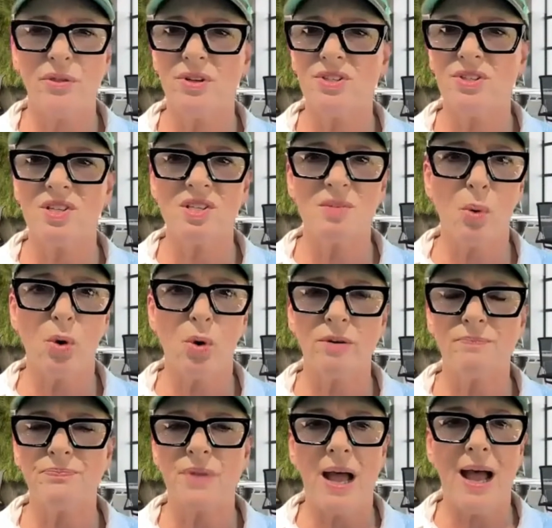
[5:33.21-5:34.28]
So whether it's a
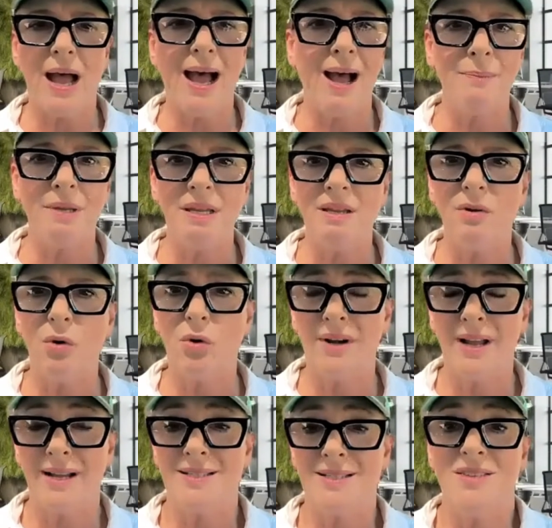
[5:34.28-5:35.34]
sport, a hobby,
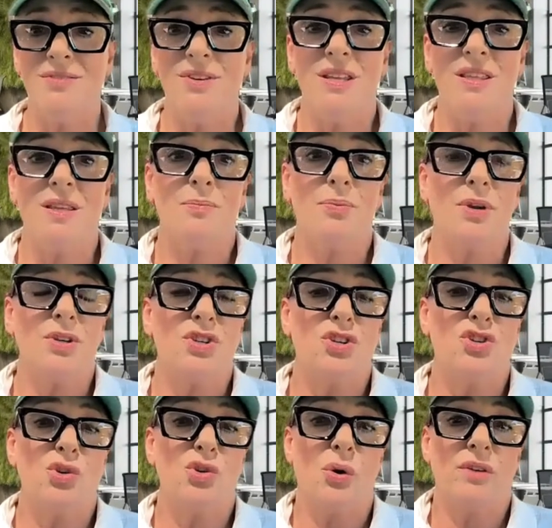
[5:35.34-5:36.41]
or an activity that brings
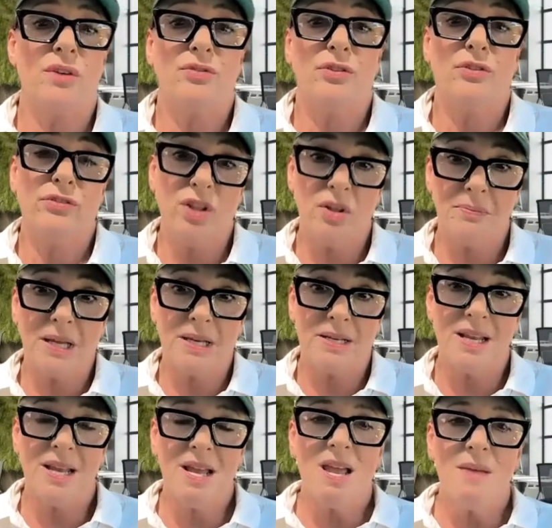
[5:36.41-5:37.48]
you joy and
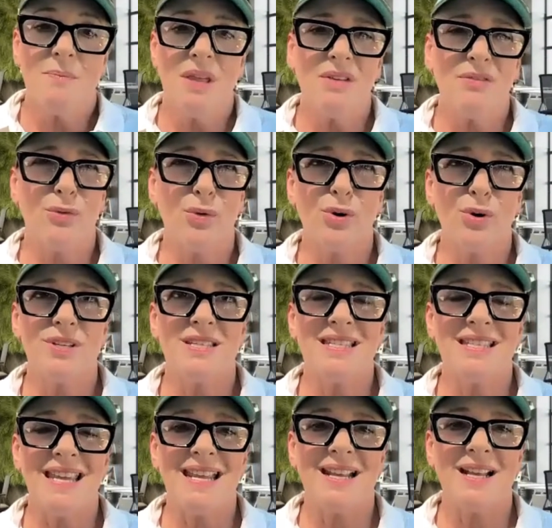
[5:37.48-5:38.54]
fulfillment, being forced to
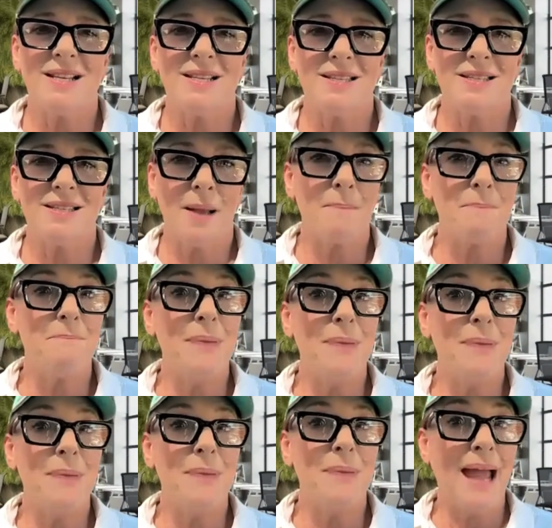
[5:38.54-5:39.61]
take a step
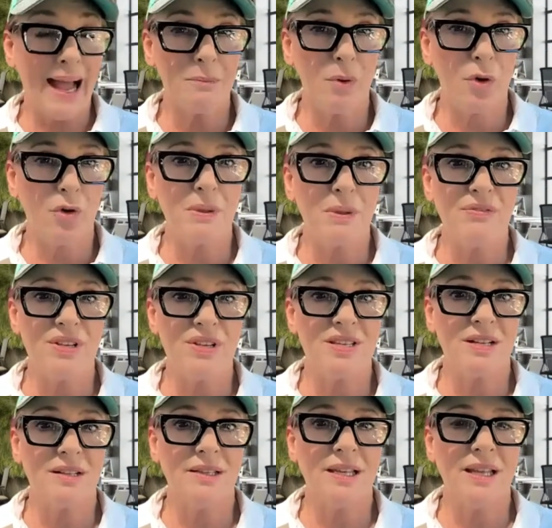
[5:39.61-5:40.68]
back can both be
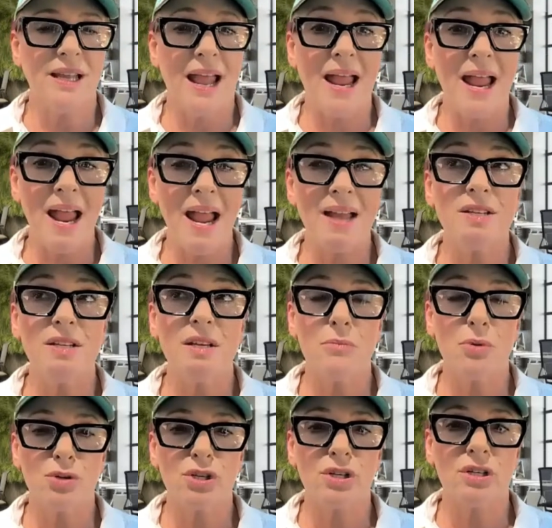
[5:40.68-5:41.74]
physically and
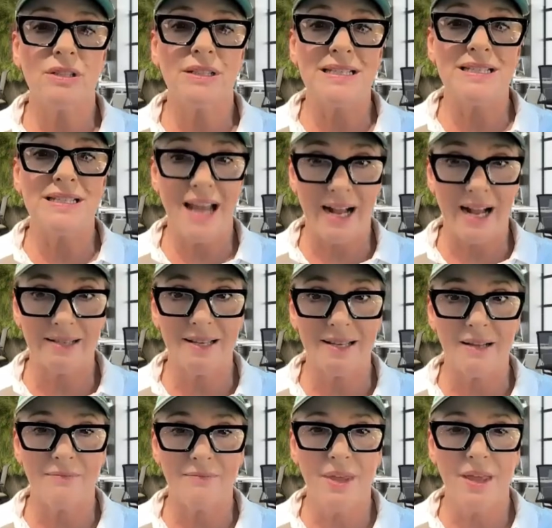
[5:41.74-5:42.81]
emotionally
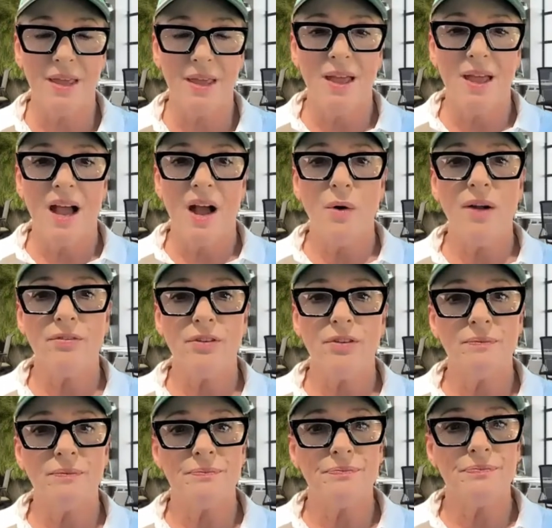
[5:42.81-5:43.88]
taxing.
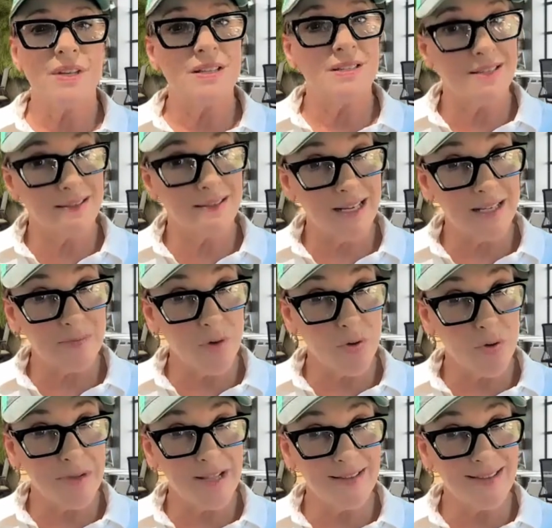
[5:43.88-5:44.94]
However, it's in these
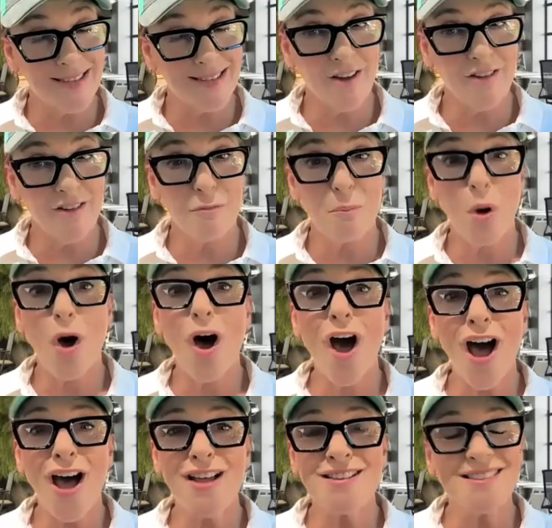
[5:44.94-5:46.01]
moments of
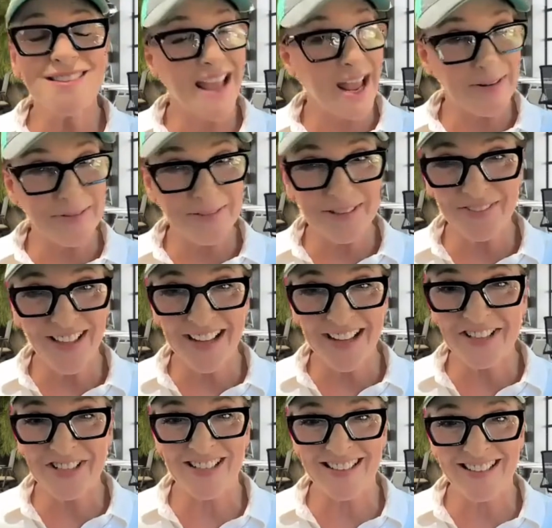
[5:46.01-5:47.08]
pause and
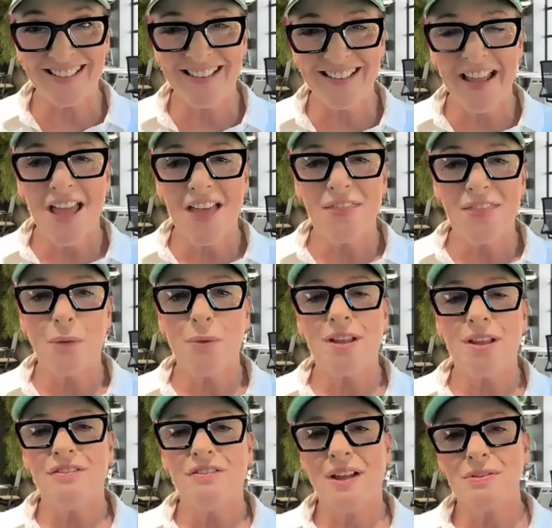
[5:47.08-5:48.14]
reflection that we
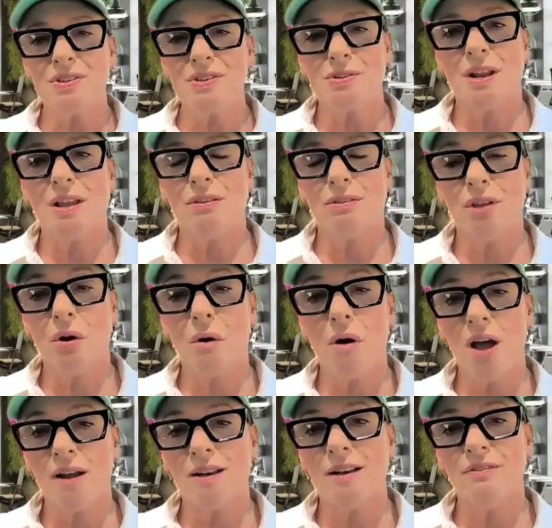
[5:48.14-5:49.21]
can find the strength to go
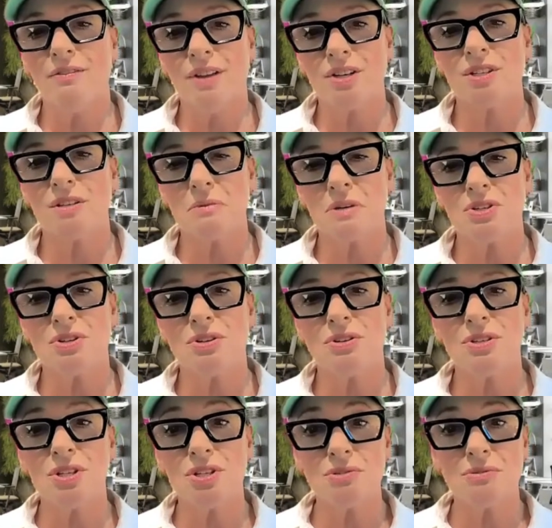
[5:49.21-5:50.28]
on and eventually
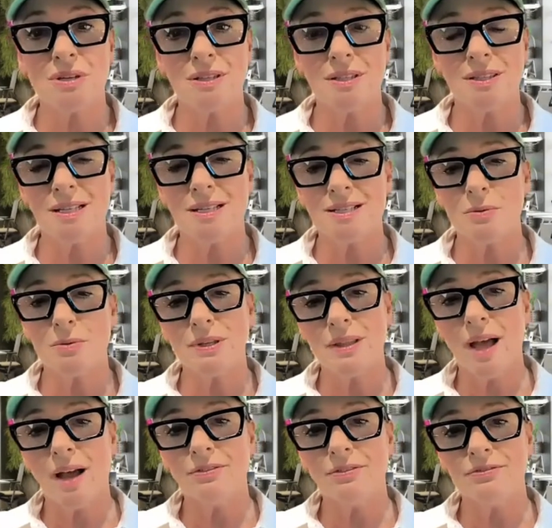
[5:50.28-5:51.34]
return to doing the things that we
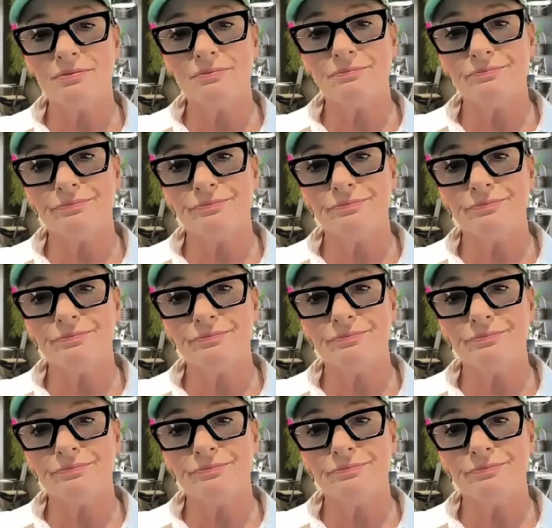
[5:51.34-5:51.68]
love.